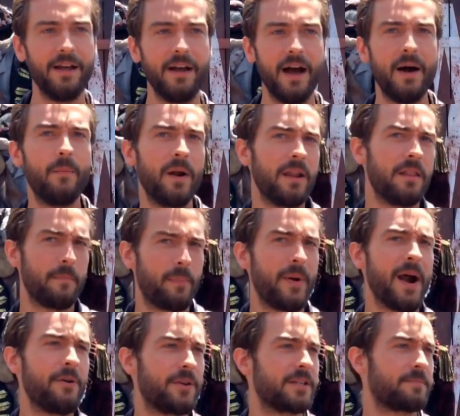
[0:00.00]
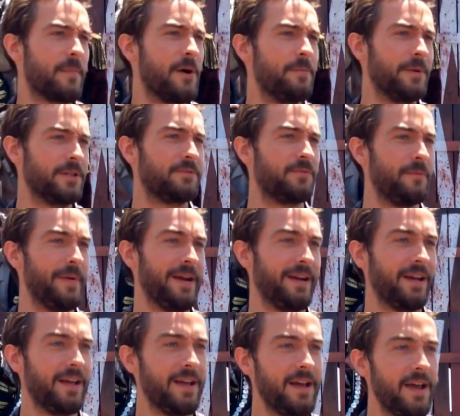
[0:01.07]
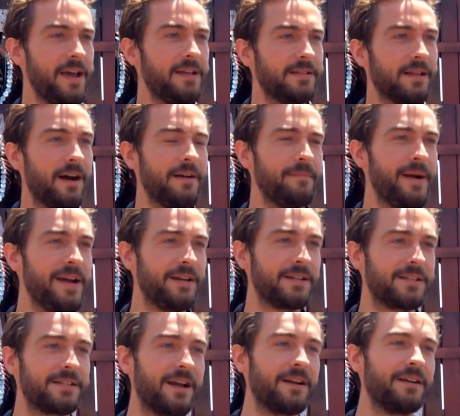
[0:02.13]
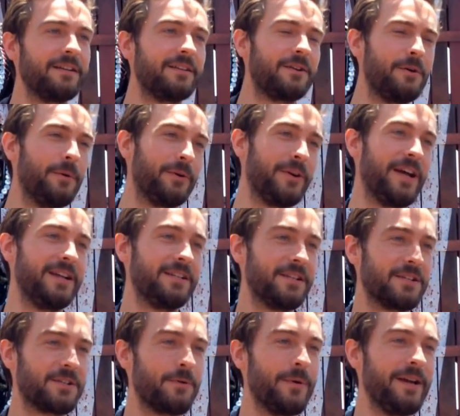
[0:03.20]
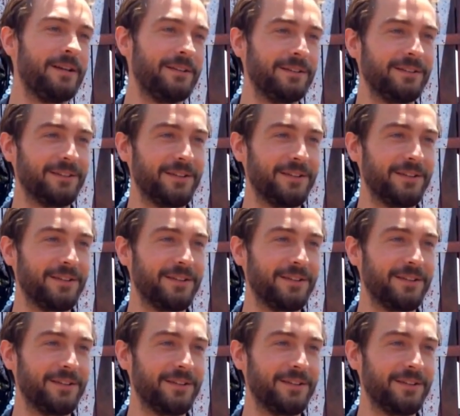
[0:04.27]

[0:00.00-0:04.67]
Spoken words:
And one of the proudest moments for me is I made a stunt coordinator squeal.